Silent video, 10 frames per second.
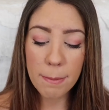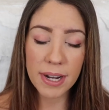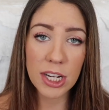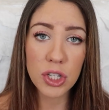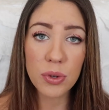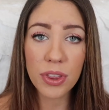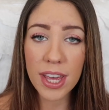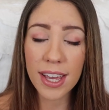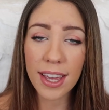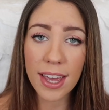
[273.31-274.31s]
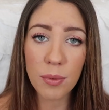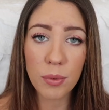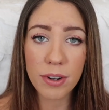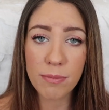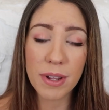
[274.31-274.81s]
But I do think it
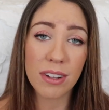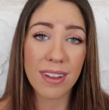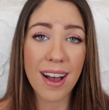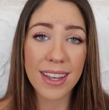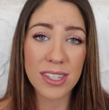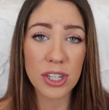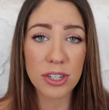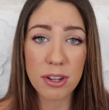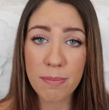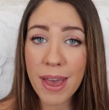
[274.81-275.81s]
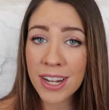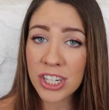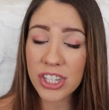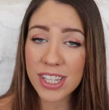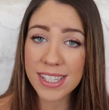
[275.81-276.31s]
would have been a lot easier to
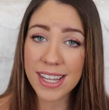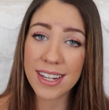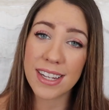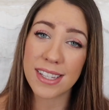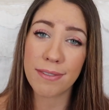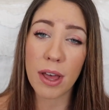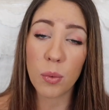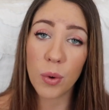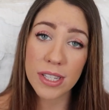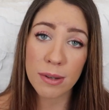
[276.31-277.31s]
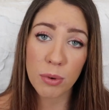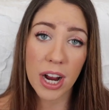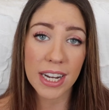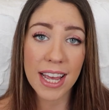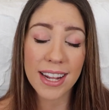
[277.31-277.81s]
manage this sickness if I wasn't
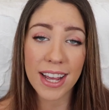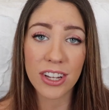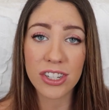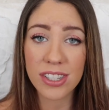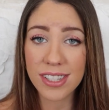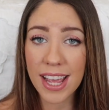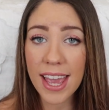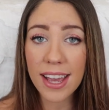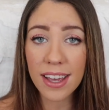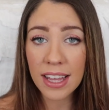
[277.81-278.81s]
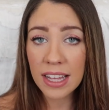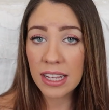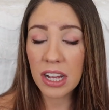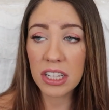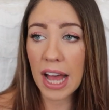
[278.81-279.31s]
pregnant and I could just take
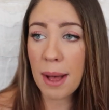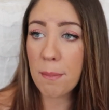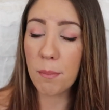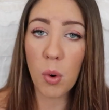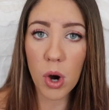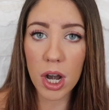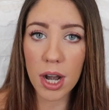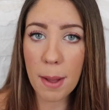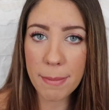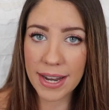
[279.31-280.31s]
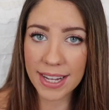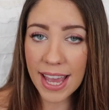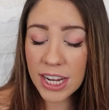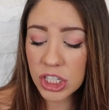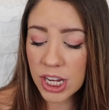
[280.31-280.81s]
a lot more
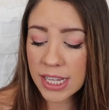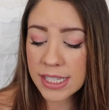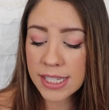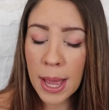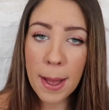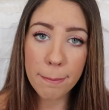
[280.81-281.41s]
medications.